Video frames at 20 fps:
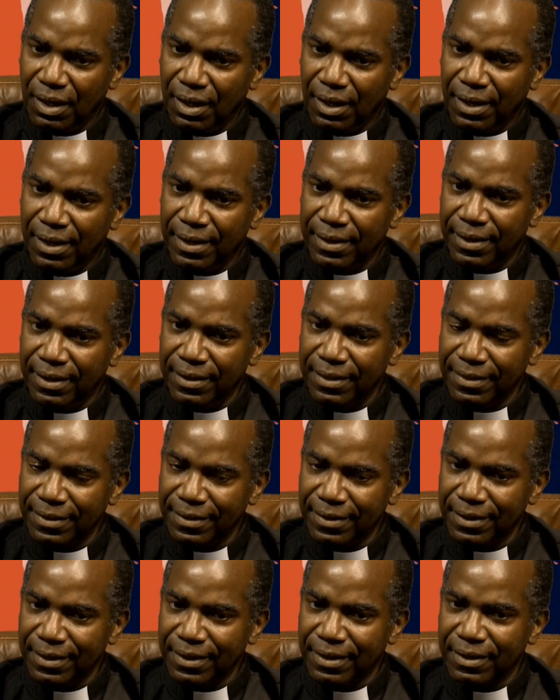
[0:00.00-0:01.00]
And I
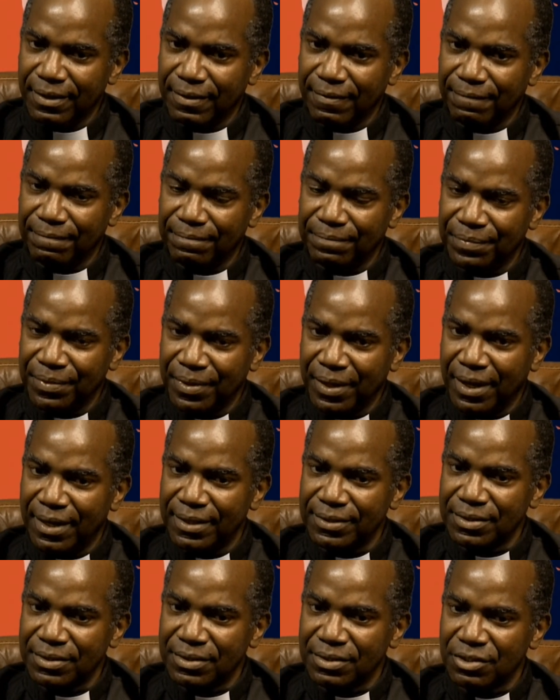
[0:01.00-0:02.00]
think
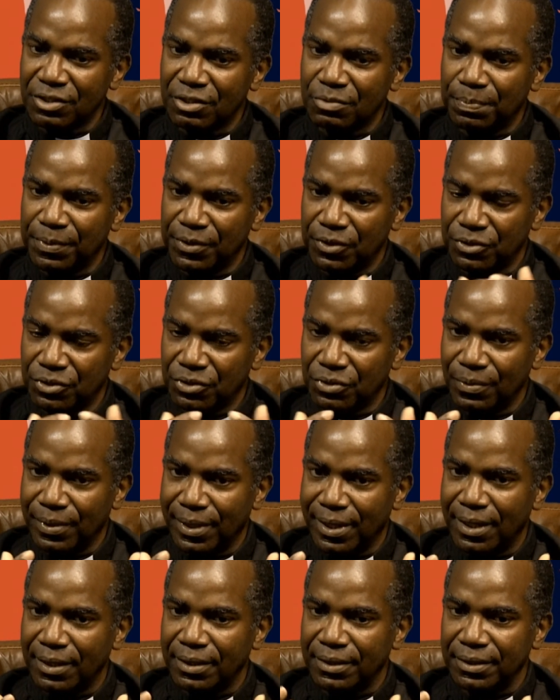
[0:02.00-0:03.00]
that's
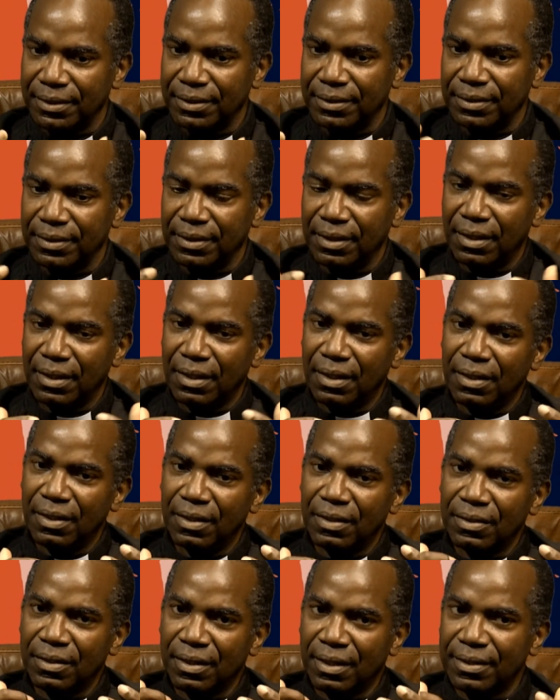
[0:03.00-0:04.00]
spirituality,
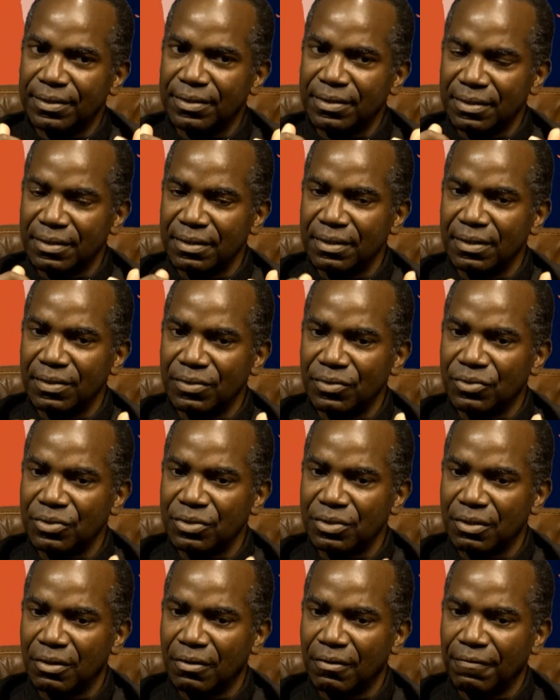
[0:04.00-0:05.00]
not seeing
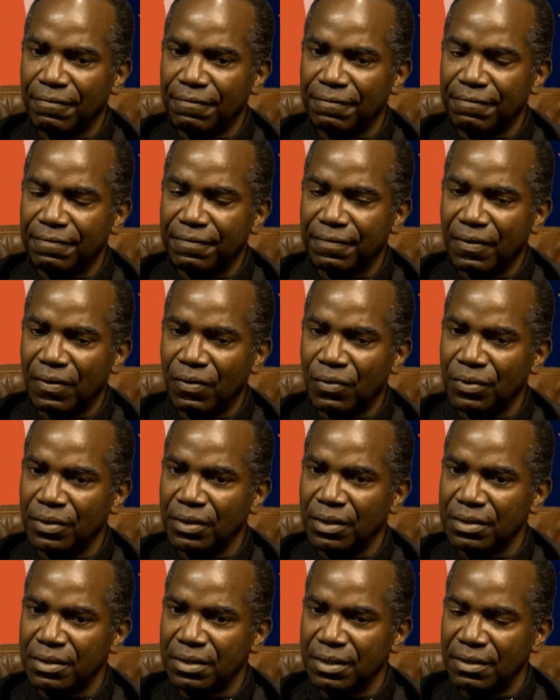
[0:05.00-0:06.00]
yourself only
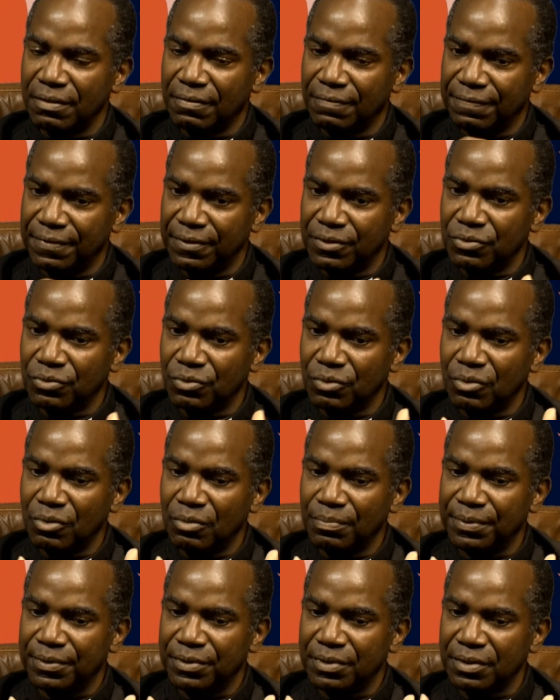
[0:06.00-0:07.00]
as an individual,
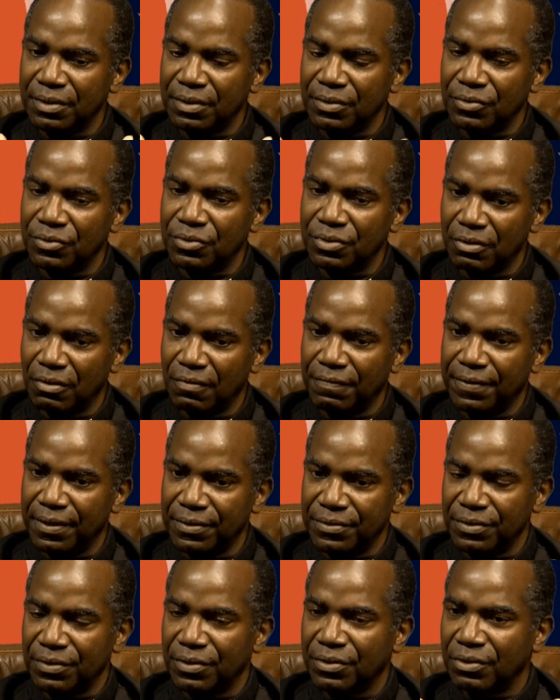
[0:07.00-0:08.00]
but seeing yourself
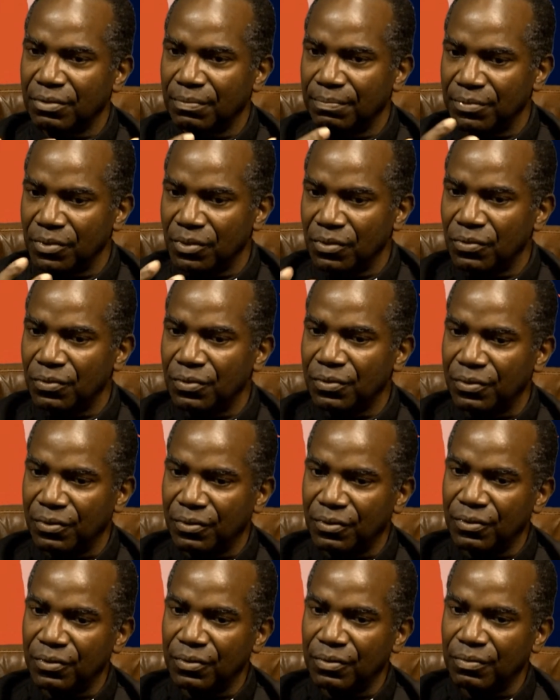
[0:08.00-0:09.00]
as a
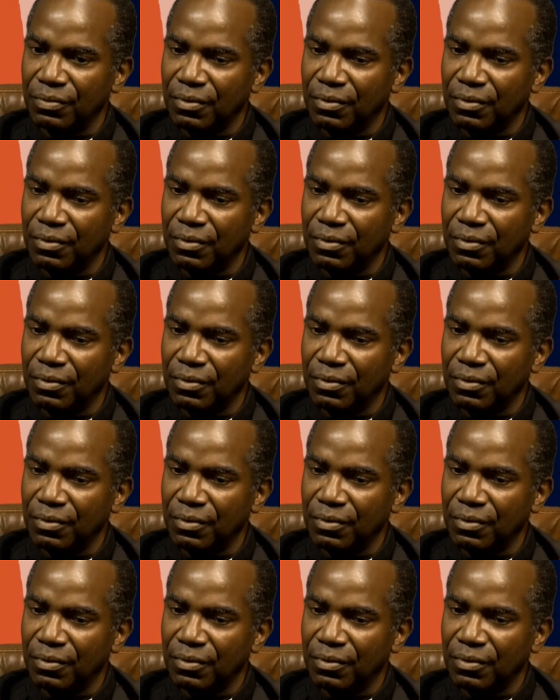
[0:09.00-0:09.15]
communal